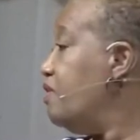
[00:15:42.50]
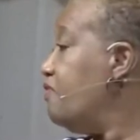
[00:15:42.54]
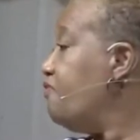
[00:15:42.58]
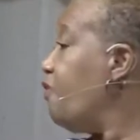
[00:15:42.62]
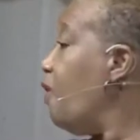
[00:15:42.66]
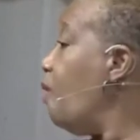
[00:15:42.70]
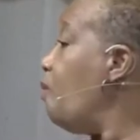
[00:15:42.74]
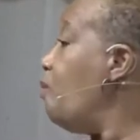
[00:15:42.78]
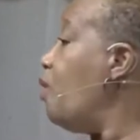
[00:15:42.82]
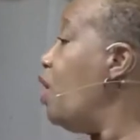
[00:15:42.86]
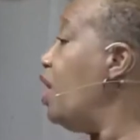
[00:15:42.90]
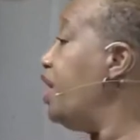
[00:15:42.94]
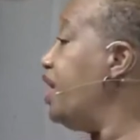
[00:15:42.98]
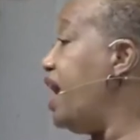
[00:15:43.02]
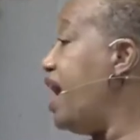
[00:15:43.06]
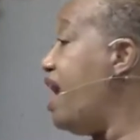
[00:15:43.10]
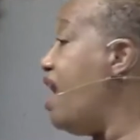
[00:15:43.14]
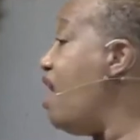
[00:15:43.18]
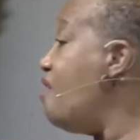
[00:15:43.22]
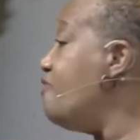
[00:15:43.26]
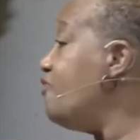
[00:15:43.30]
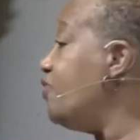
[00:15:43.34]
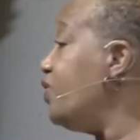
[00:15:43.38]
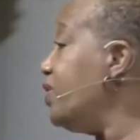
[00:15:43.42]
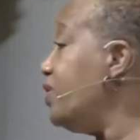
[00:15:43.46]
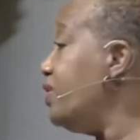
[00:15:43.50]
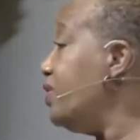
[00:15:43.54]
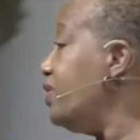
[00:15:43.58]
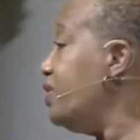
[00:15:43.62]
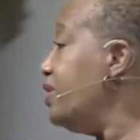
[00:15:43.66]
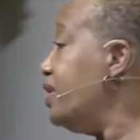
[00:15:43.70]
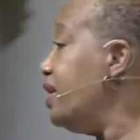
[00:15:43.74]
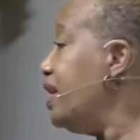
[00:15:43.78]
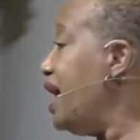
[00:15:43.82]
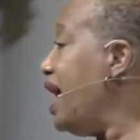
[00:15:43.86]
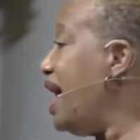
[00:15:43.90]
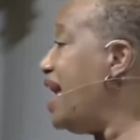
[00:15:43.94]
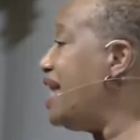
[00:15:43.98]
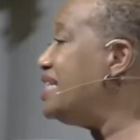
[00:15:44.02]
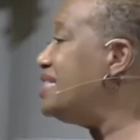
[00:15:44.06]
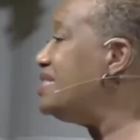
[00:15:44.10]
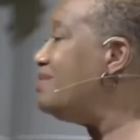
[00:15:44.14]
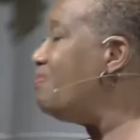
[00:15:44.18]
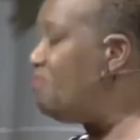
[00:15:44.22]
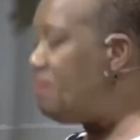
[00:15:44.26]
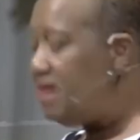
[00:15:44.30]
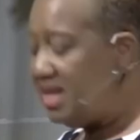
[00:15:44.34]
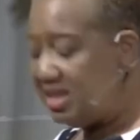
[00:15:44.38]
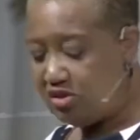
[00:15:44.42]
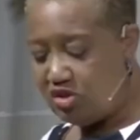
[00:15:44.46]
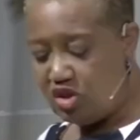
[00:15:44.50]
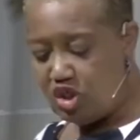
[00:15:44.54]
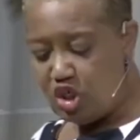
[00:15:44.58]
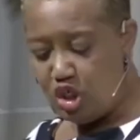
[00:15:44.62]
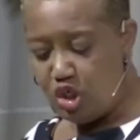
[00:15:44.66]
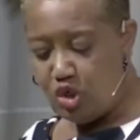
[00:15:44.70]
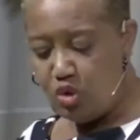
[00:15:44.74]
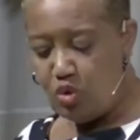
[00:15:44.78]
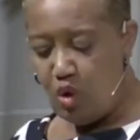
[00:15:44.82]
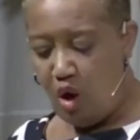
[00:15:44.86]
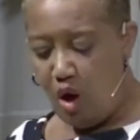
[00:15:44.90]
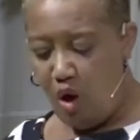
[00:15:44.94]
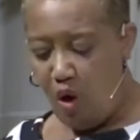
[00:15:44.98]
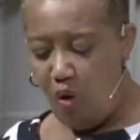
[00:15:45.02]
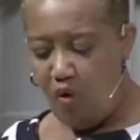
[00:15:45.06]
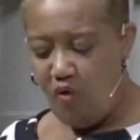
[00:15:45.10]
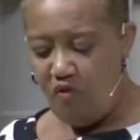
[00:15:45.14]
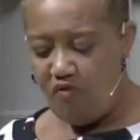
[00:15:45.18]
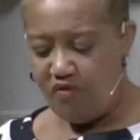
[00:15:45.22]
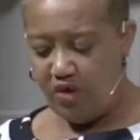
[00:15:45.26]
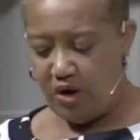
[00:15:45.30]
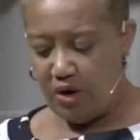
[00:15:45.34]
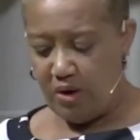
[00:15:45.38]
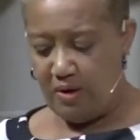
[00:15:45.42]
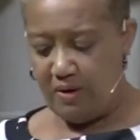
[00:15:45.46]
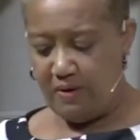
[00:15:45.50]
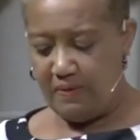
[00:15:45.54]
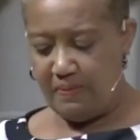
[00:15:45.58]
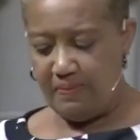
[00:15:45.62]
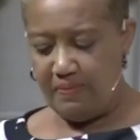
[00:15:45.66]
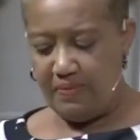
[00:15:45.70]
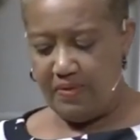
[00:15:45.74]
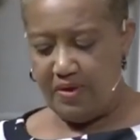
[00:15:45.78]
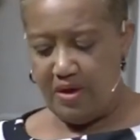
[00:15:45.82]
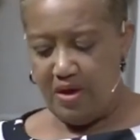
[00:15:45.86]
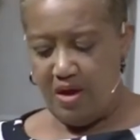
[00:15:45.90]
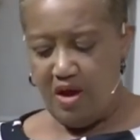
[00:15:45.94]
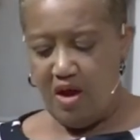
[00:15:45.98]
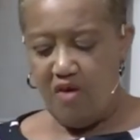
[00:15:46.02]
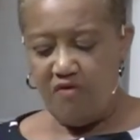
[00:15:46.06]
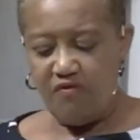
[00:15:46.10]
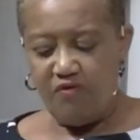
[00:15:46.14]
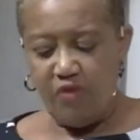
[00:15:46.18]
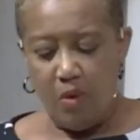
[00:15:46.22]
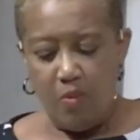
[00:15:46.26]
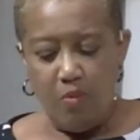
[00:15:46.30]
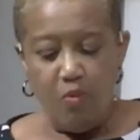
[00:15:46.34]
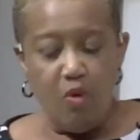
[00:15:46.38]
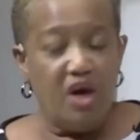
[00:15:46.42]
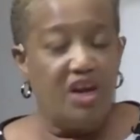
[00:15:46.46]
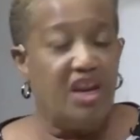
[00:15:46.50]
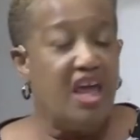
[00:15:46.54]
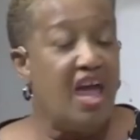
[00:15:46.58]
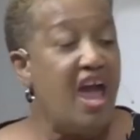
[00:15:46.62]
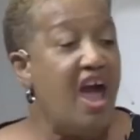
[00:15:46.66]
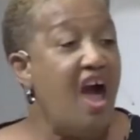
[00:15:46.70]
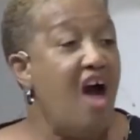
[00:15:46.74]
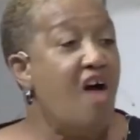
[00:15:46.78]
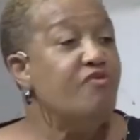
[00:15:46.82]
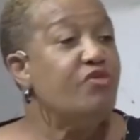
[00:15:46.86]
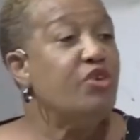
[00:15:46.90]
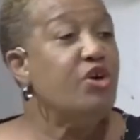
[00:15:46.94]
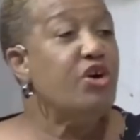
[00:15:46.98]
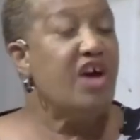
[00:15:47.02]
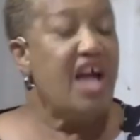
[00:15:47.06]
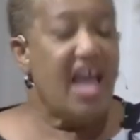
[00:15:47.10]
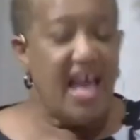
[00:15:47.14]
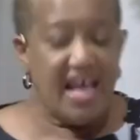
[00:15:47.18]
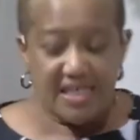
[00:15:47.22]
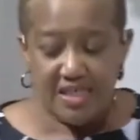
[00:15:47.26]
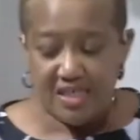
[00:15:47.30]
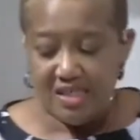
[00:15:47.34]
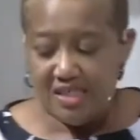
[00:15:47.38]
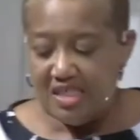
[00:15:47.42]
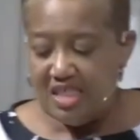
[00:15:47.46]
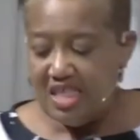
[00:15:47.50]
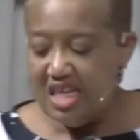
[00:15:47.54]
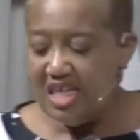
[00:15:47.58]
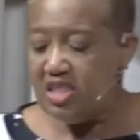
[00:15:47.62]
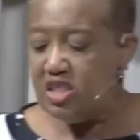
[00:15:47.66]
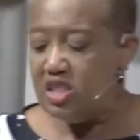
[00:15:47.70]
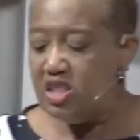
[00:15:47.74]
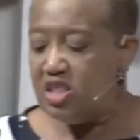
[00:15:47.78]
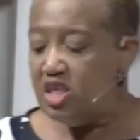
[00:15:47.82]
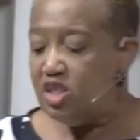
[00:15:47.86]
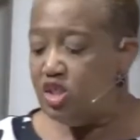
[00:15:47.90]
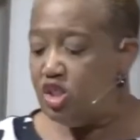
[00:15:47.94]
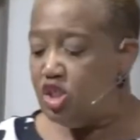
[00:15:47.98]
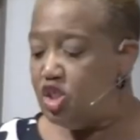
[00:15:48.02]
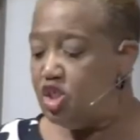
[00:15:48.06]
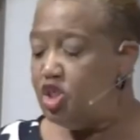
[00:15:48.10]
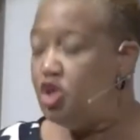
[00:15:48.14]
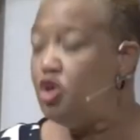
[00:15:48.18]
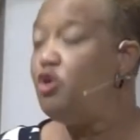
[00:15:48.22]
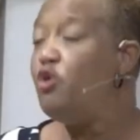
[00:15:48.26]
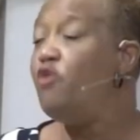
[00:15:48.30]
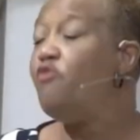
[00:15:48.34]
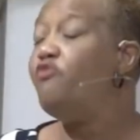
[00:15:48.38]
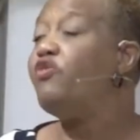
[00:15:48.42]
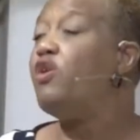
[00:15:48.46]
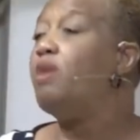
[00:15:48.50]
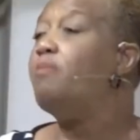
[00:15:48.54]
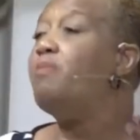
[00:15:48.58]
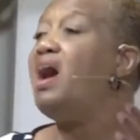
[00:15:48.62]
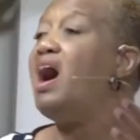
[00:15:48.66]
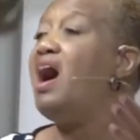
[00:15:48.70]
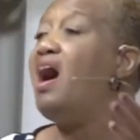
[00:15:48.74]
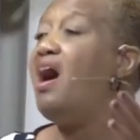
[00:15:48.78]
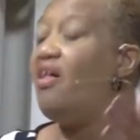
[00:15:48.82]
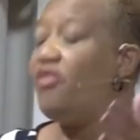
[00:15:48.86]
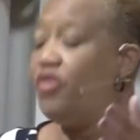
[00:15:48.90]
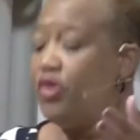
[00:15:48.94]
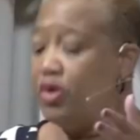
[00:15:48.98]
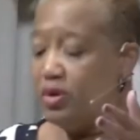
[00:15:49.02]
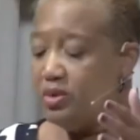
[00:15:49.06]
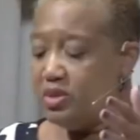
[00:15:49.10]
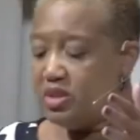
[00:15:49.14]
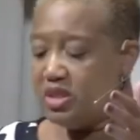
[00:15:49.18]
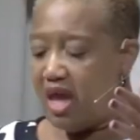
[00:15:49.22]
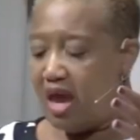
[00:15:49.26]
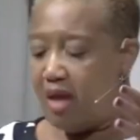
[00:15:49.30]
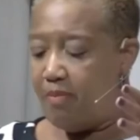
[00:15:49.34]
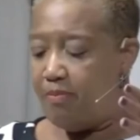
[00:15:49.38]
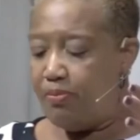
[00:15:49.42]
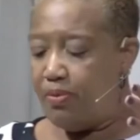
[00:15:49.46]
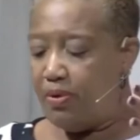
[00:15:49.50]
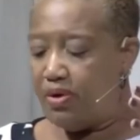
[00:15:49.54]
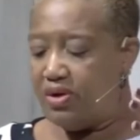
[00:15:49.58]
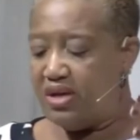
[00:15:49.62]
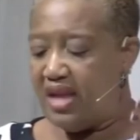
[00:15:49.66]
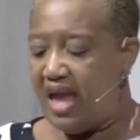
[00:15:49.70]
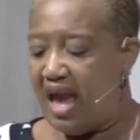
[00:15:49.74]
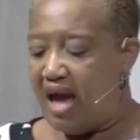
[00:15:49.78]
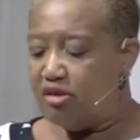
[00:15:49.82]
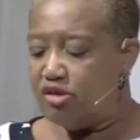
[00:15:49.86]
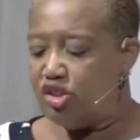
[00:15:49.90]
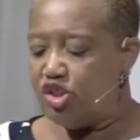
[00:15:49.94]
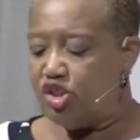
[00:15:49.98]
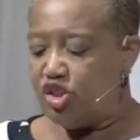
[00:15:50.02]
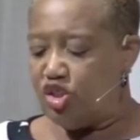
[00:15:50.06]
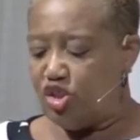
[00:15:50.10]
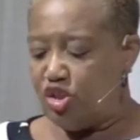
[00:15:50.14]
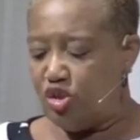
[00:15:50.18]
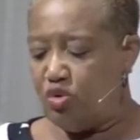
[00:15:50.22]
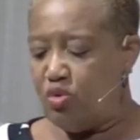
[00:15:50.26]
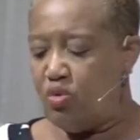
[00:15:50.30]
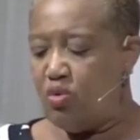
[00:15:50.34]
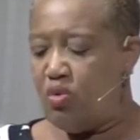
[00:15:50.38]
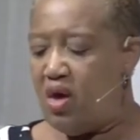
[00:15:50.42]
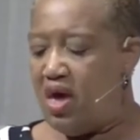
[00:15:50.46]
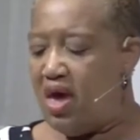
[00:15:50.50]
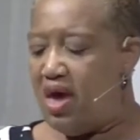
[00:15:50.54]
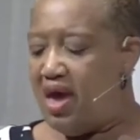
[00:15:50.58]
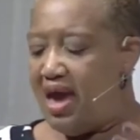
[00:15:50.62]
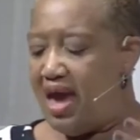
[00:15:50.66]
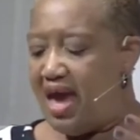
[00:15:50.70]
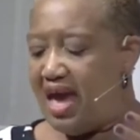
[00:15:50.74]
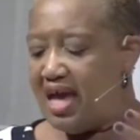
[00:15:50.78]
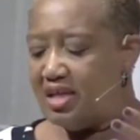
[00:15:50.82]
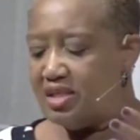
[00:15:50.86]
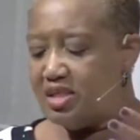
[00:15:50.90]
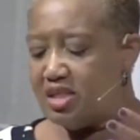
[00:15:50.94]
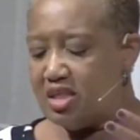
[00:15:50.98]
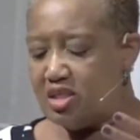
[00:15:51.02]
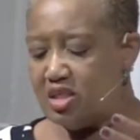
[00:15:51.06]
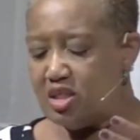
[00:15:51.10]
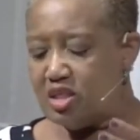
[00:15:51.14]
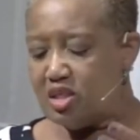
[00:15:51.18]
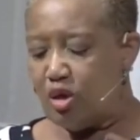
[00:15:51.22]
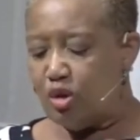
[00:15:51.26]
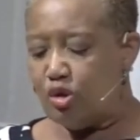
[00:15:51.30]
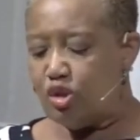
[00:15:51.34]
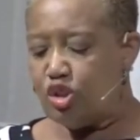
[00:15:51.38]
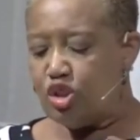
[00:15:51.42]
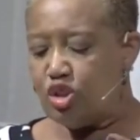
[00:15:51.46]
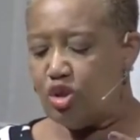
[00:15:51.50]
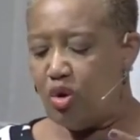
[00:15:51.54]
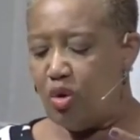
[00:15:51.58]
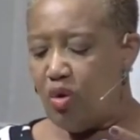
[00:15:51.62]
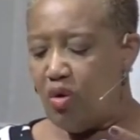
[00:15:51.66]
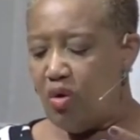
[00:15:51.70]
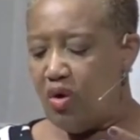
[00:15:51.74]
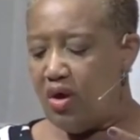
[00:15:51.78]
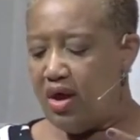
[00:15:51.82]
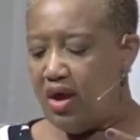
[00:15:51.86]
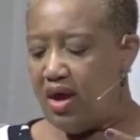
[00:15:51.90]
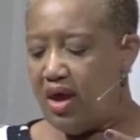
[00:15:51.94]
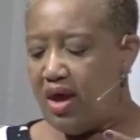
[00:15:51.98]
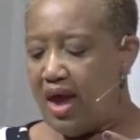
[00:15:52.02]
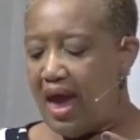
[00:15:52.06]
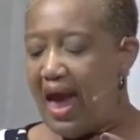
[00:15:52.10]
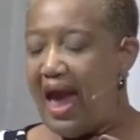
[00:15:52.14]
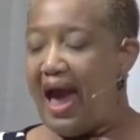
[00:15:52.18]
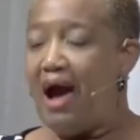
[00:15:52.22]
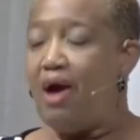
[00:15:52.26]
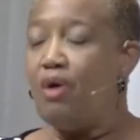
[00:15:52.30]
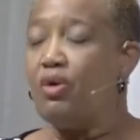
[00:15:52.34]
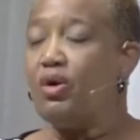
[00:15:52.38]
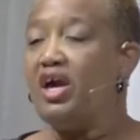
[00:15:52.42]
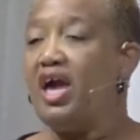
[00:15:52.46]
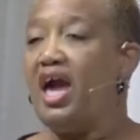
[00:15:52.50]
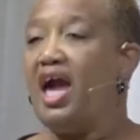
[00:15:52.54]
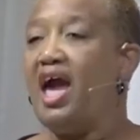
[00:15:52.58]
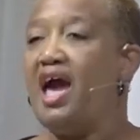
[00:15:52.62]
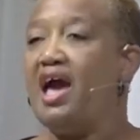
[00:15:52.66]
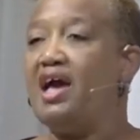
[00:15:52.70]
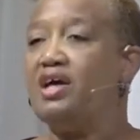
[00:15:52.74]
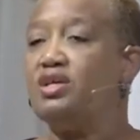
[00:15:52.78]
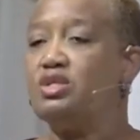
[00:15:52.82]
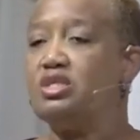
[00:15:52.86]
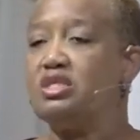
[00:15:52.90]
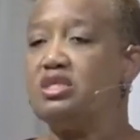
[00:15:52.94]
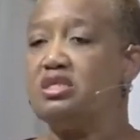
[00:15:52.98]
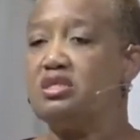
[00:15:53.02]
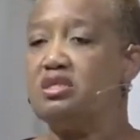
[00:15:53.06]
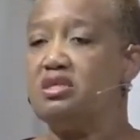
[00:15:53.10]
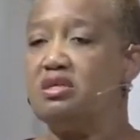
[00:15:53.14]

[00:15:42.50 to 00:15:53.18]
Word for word: from whatever has bent you over from whatever has distanced you from others and pronounced you as a social outcast.